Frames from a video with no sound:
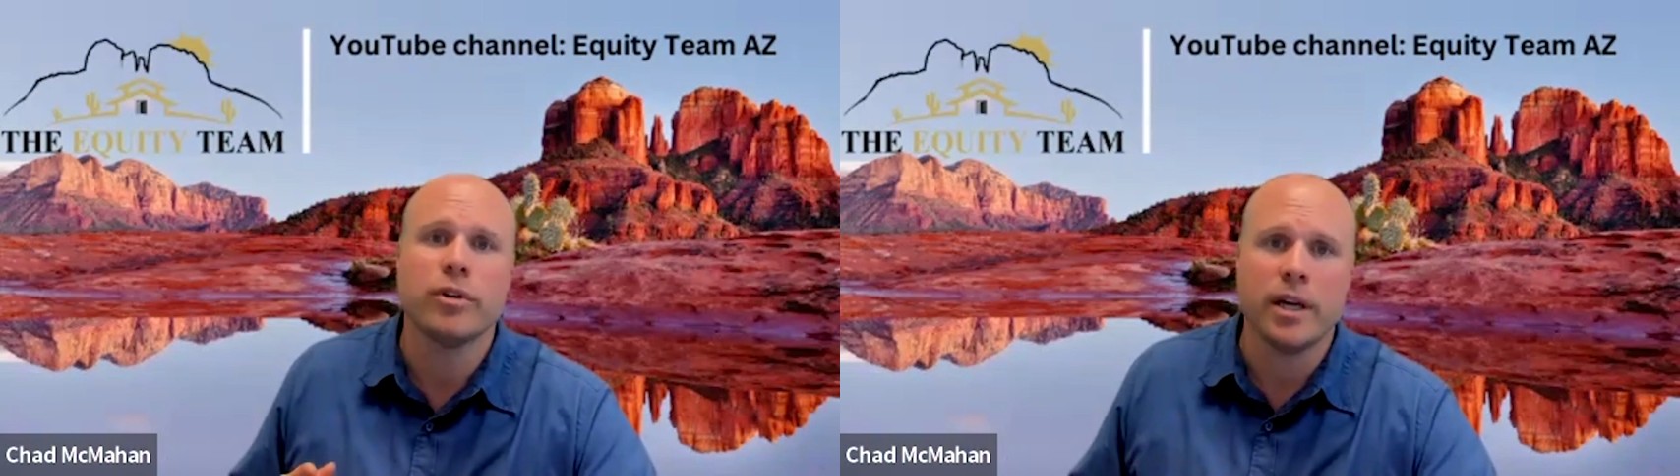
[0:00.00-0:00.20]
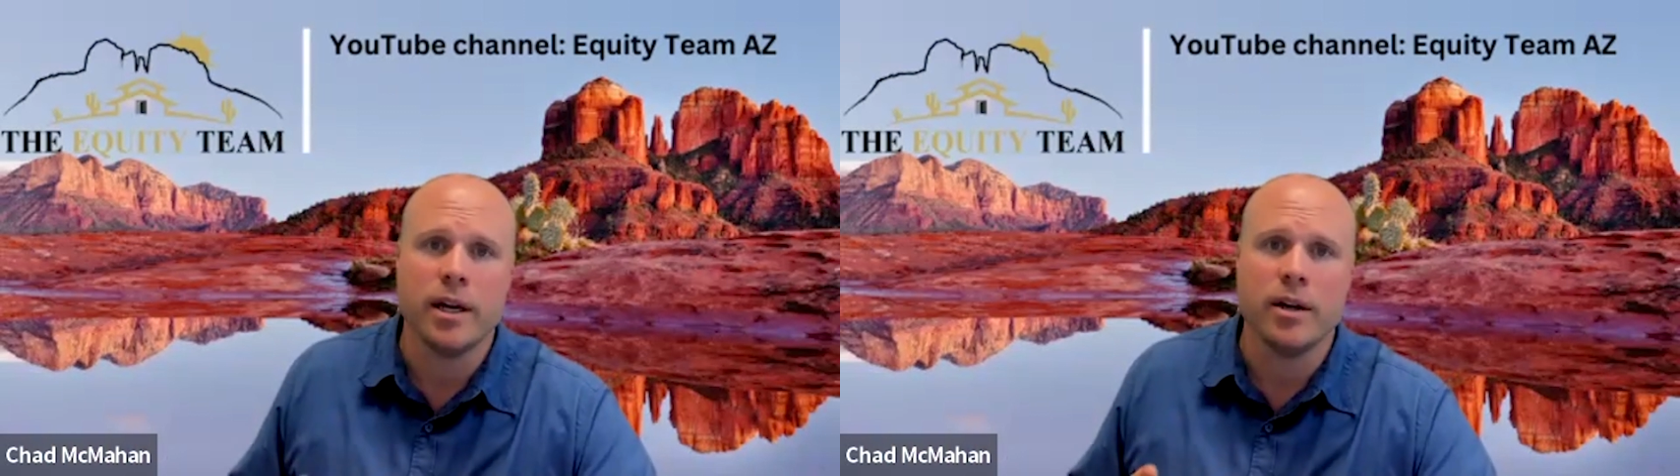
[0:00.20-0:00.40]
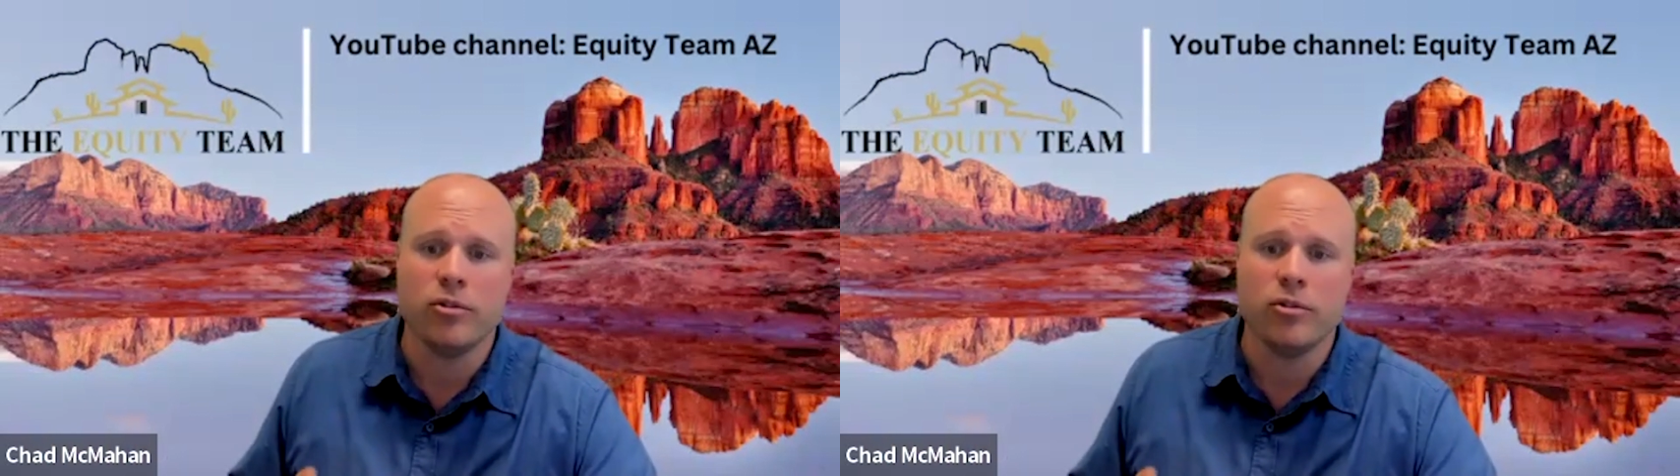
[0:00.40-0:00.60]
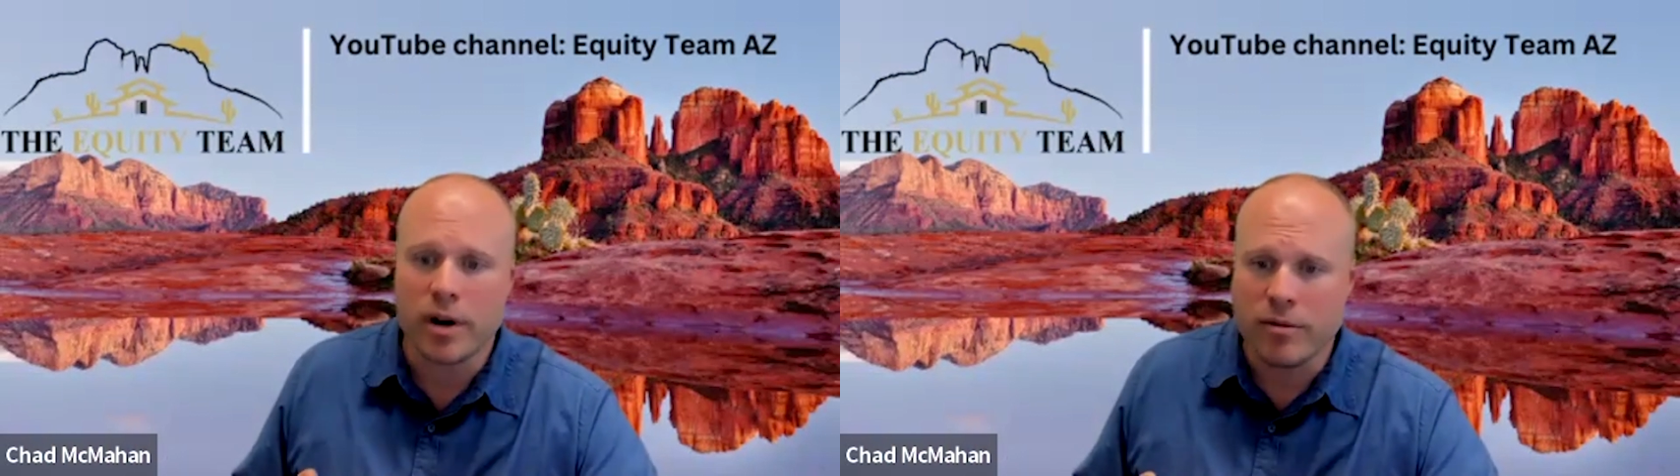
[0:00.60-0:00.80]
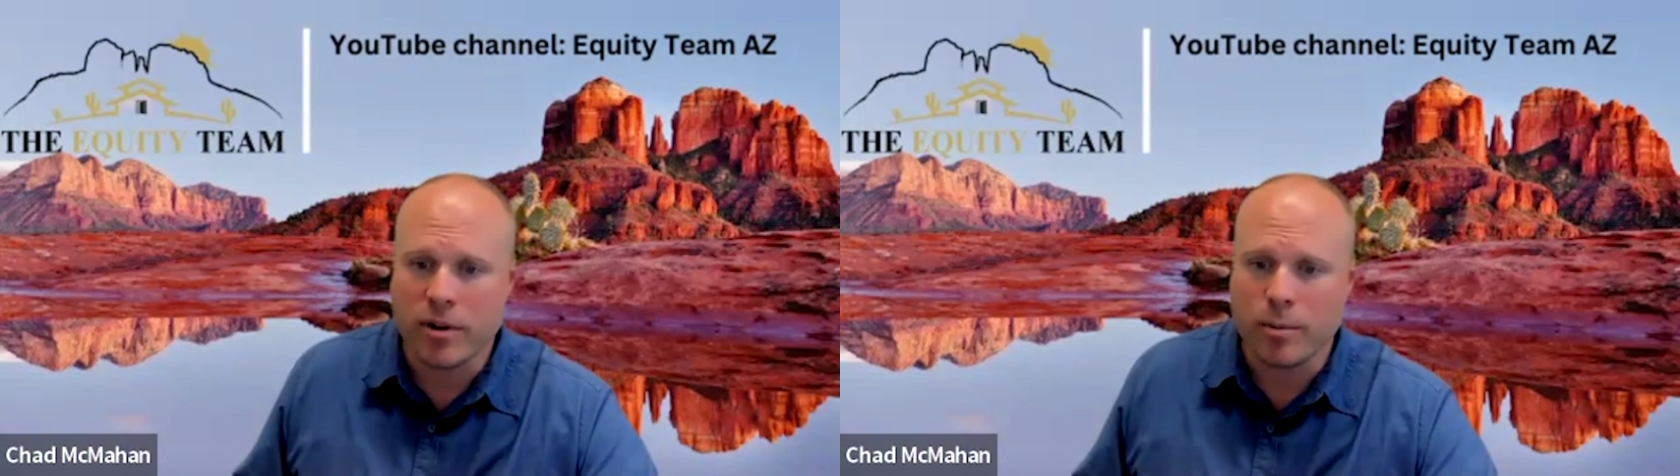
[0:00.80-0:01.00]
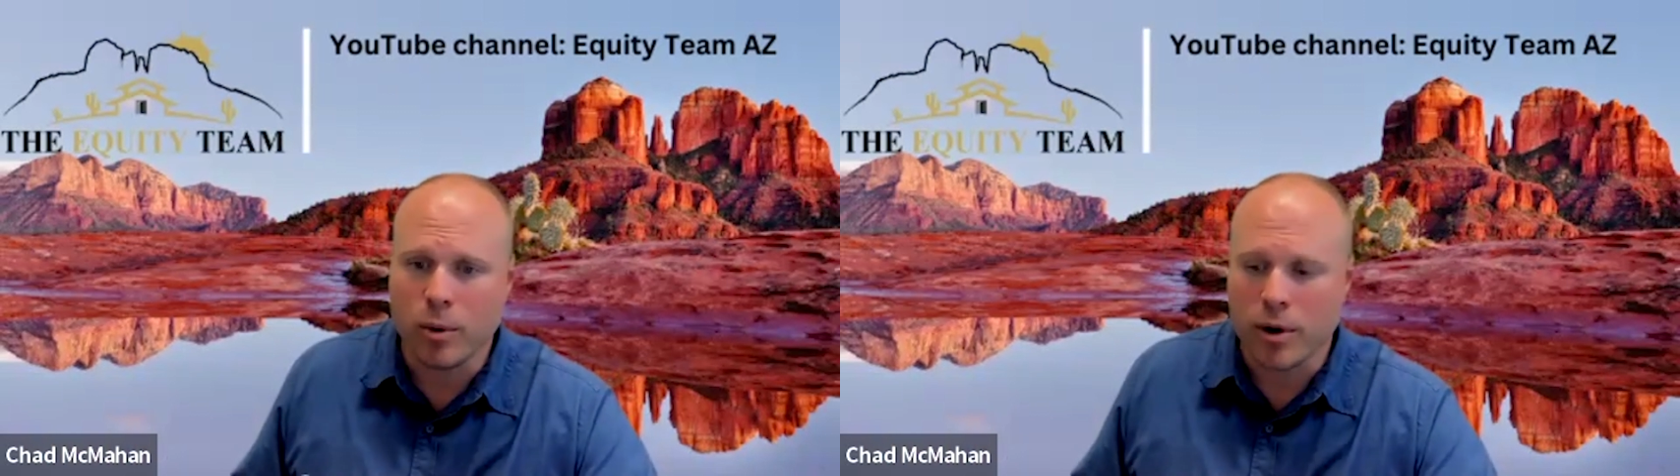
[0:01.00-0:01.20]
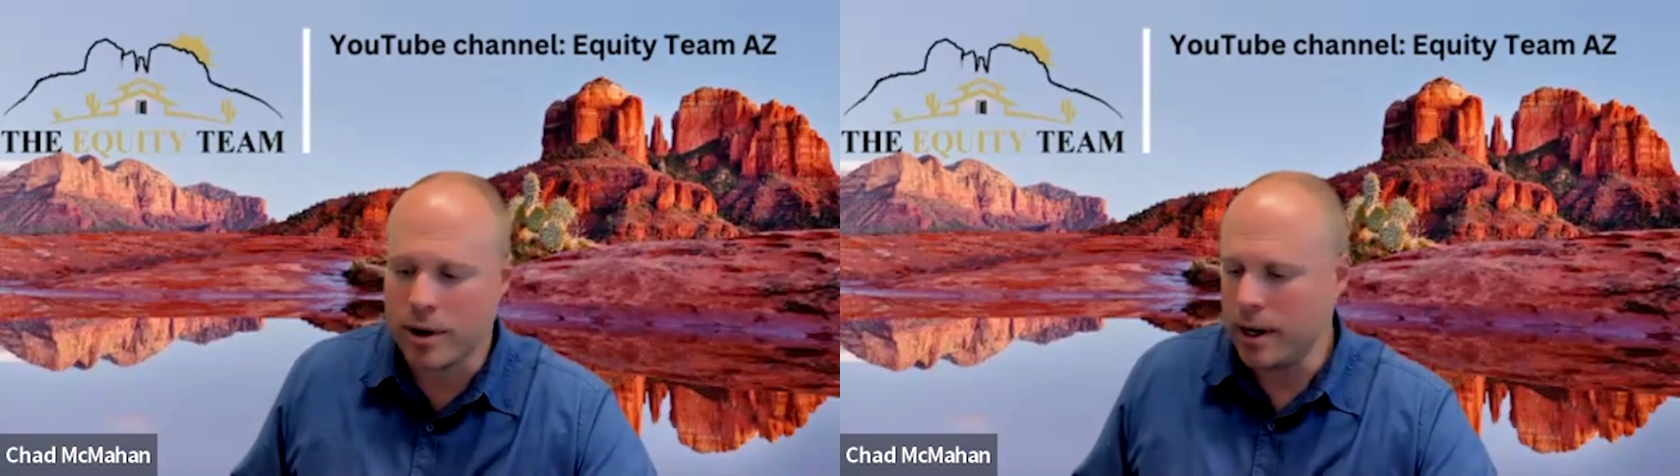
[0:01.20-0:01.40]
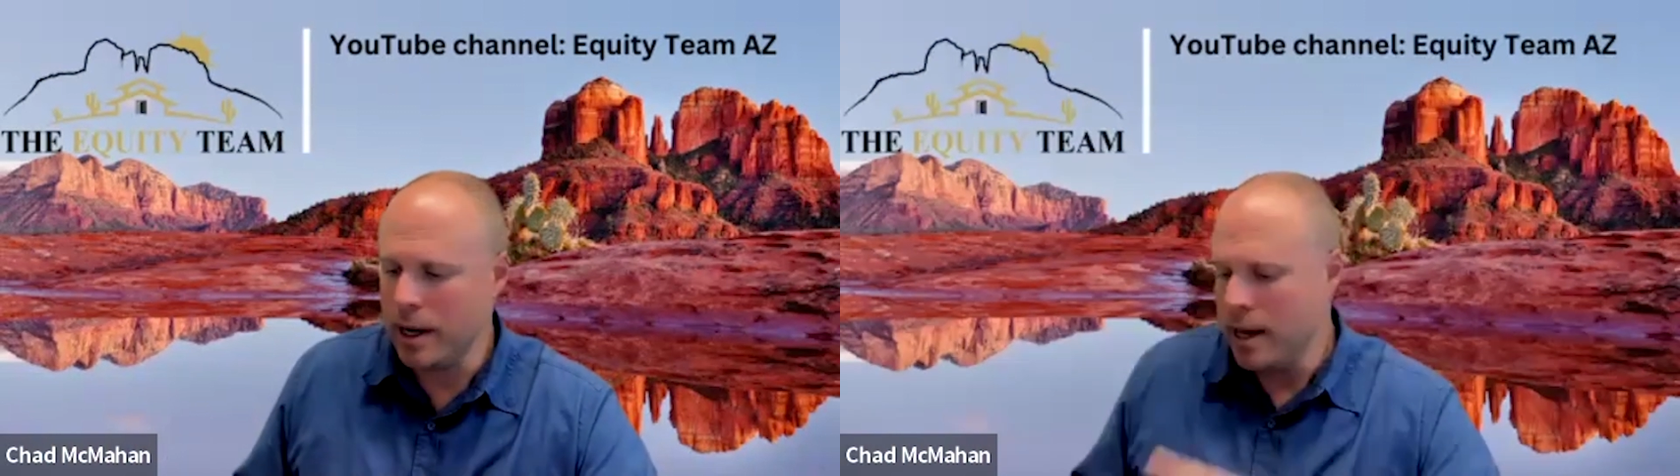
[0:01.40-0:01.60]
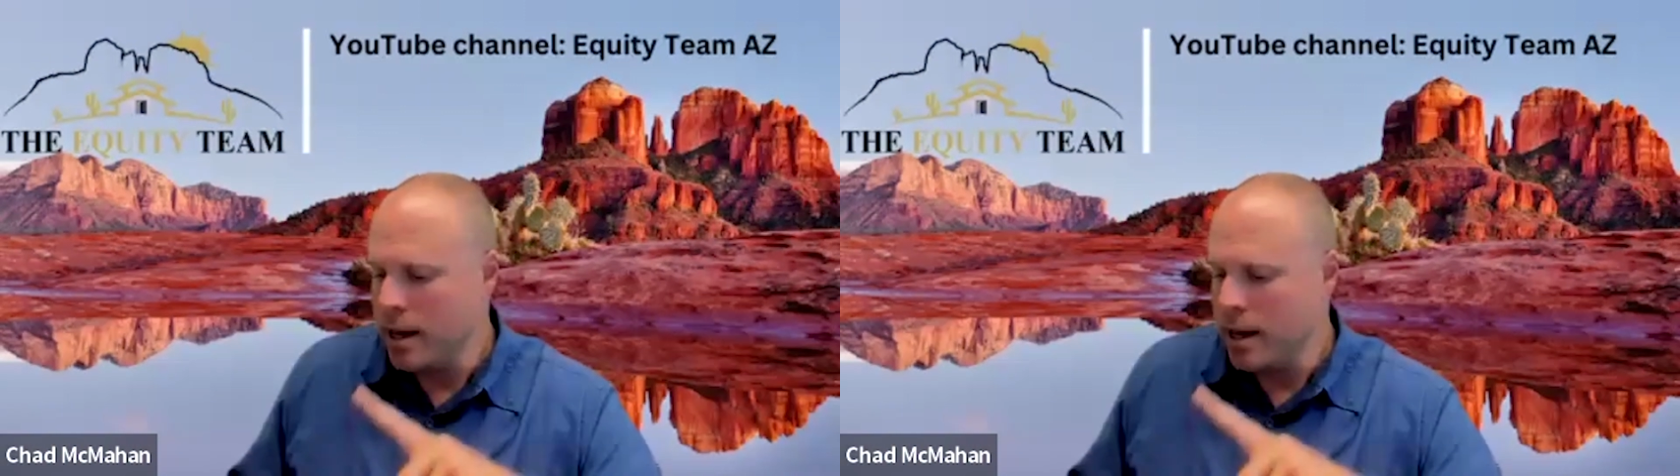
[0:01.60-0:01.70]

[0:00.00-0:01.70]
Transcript: again. It's very, very important.